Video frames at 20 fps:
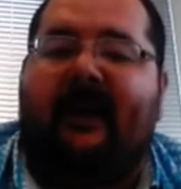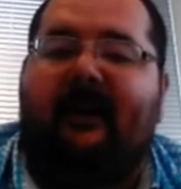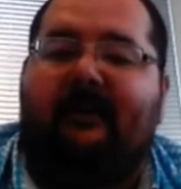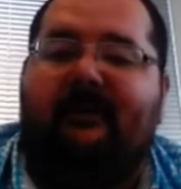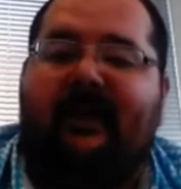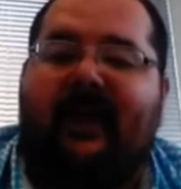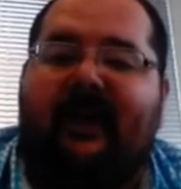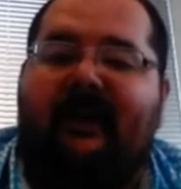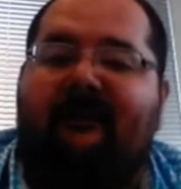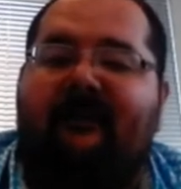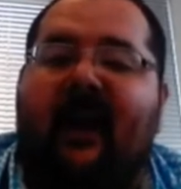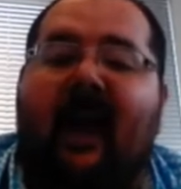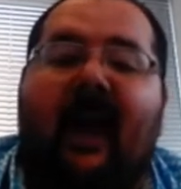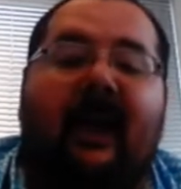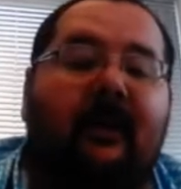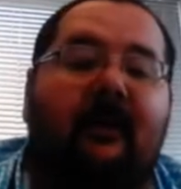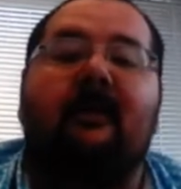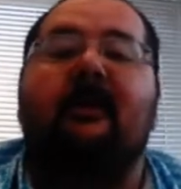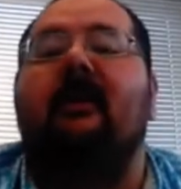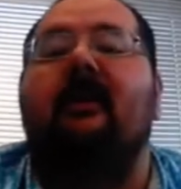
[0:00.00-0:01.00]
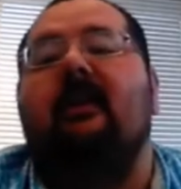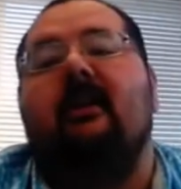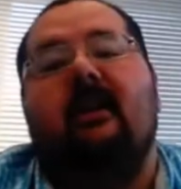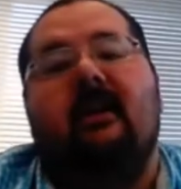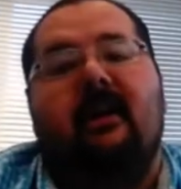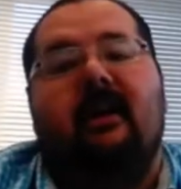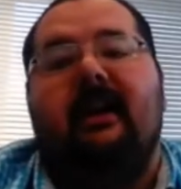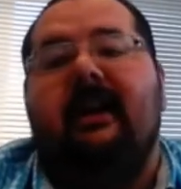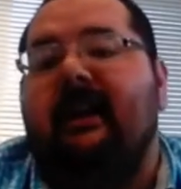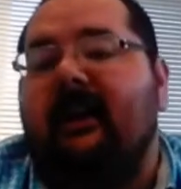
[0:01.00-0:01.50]
trade-in value.
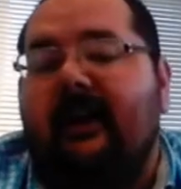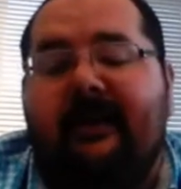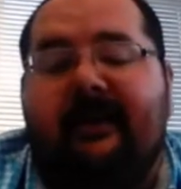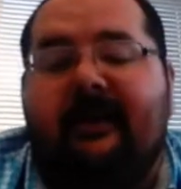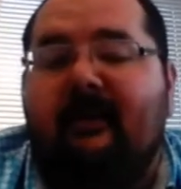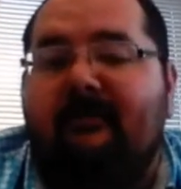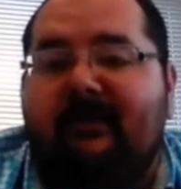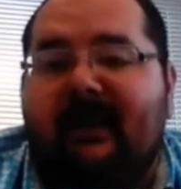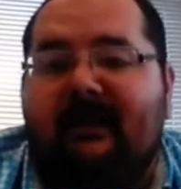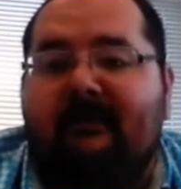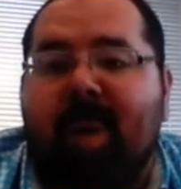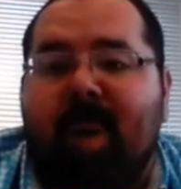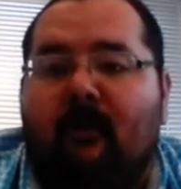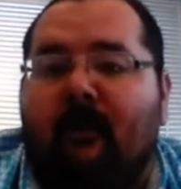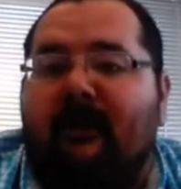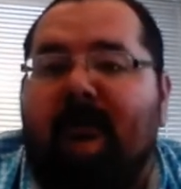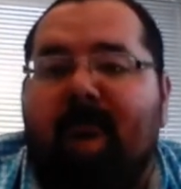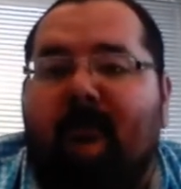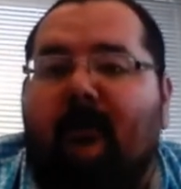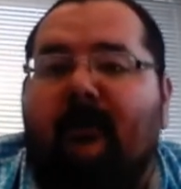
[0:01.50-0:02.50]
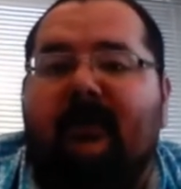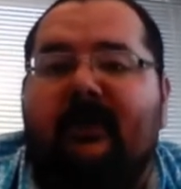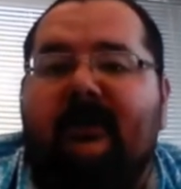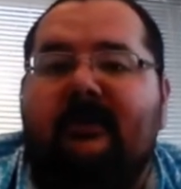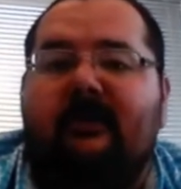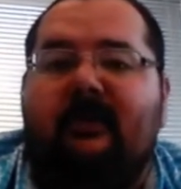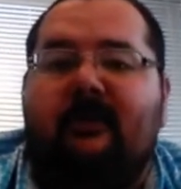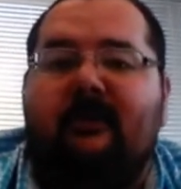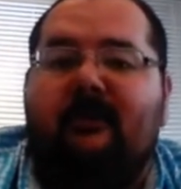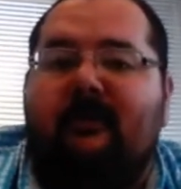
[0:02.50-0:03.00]
It could be more than
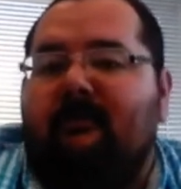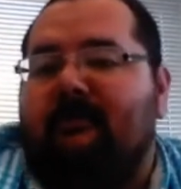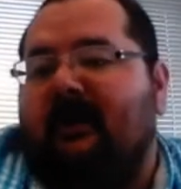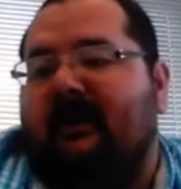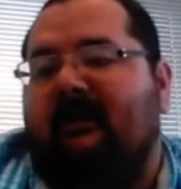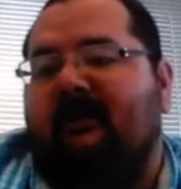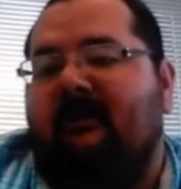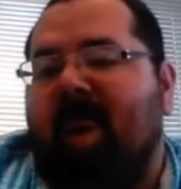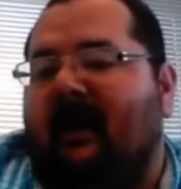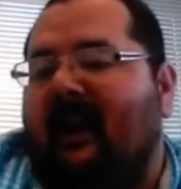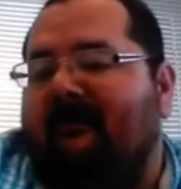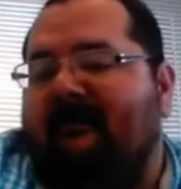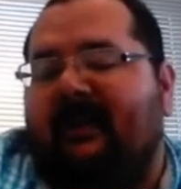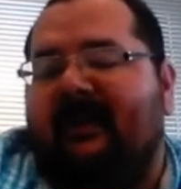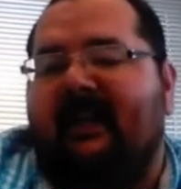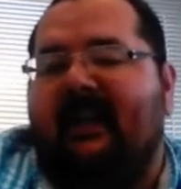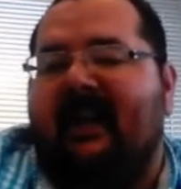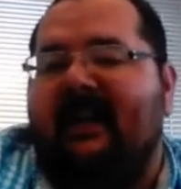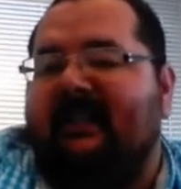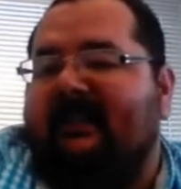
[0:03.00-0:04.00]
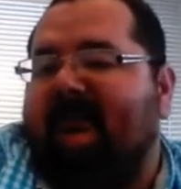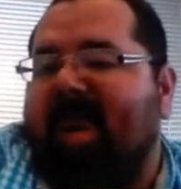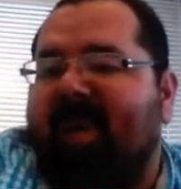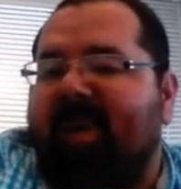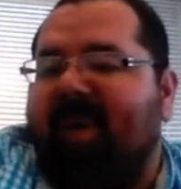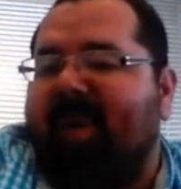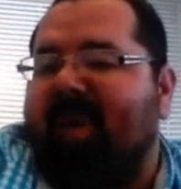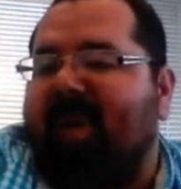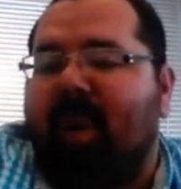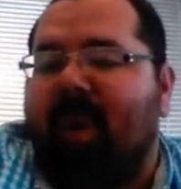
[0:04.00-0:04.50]
you put it. You might put it as
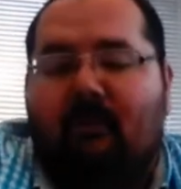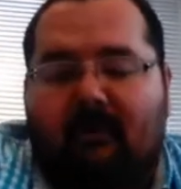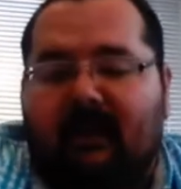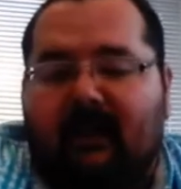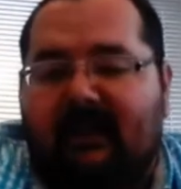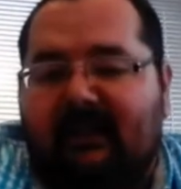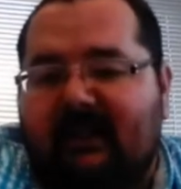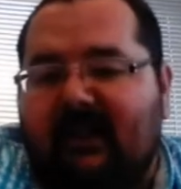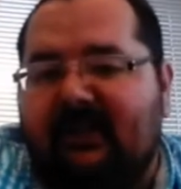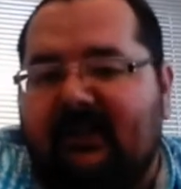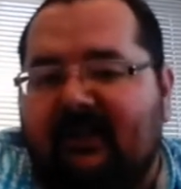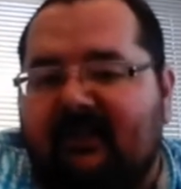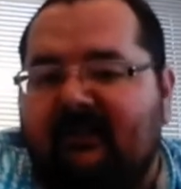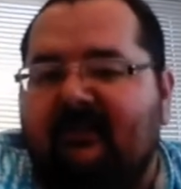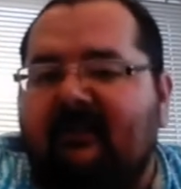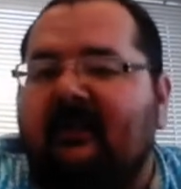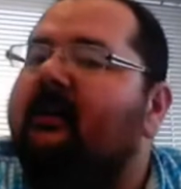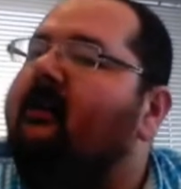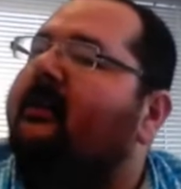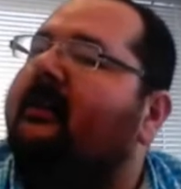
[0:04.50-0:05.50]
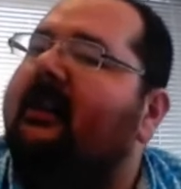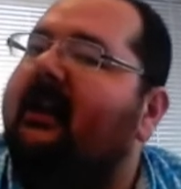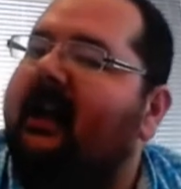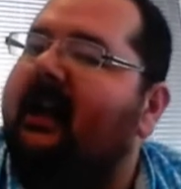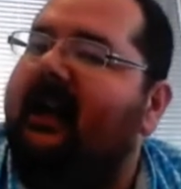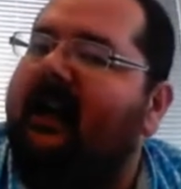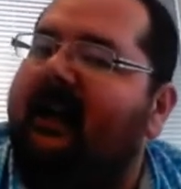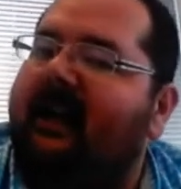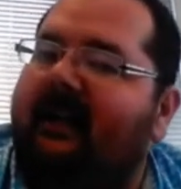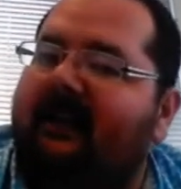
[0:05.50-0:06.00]
poor condition,
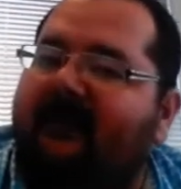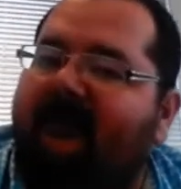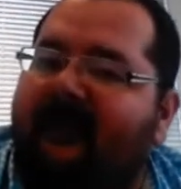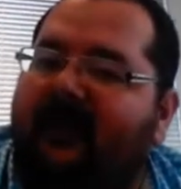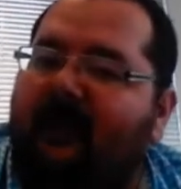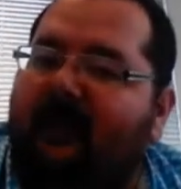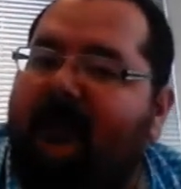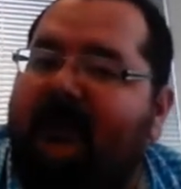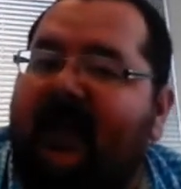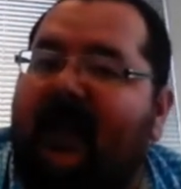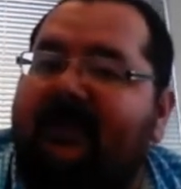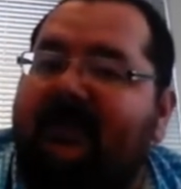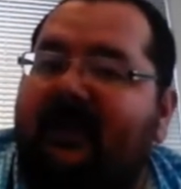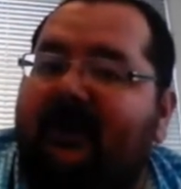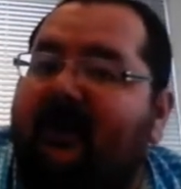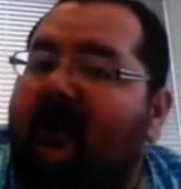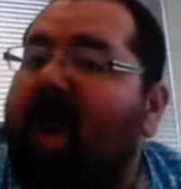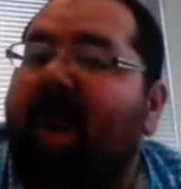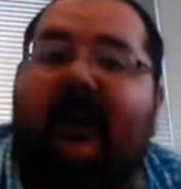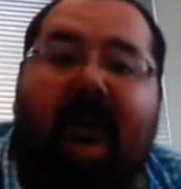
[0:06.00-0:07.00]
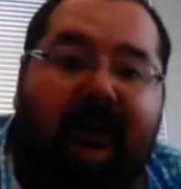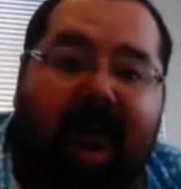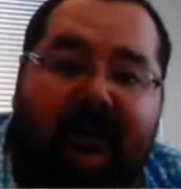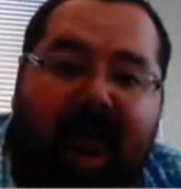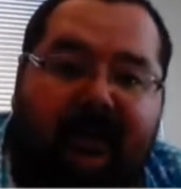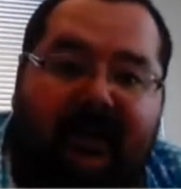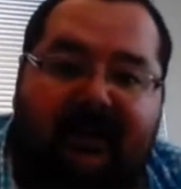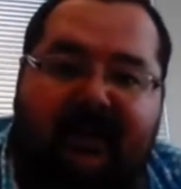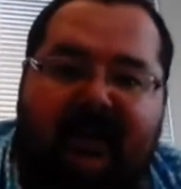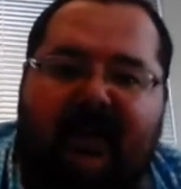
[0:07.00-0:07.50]
and the vehicle is actually very good
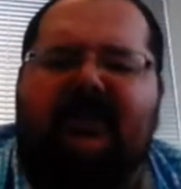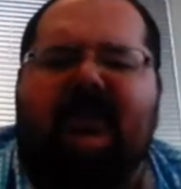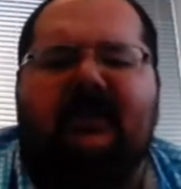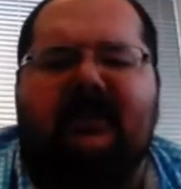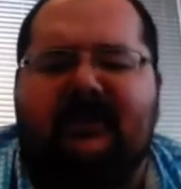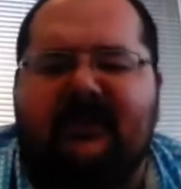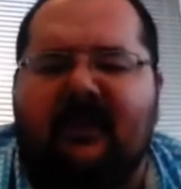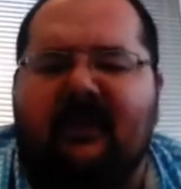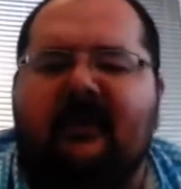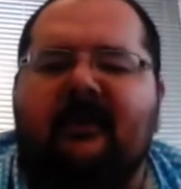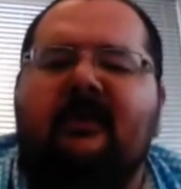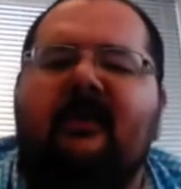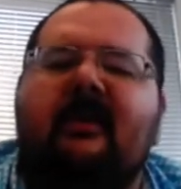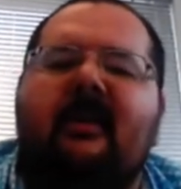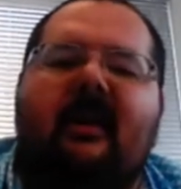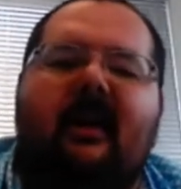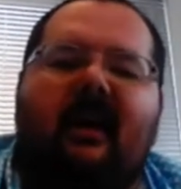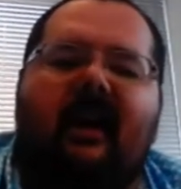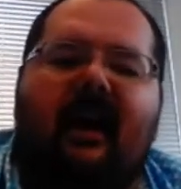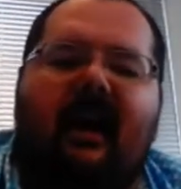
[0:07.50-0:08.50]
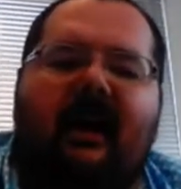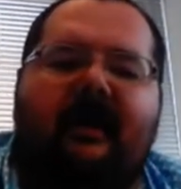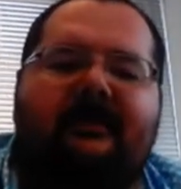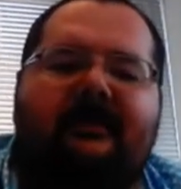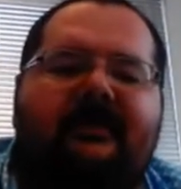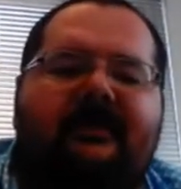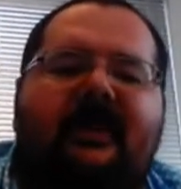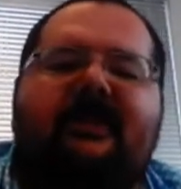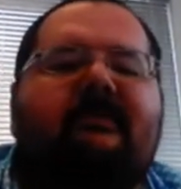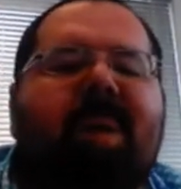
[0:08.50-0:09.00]
condition. So
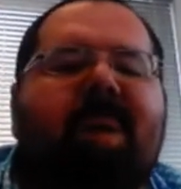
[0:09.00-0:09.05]
just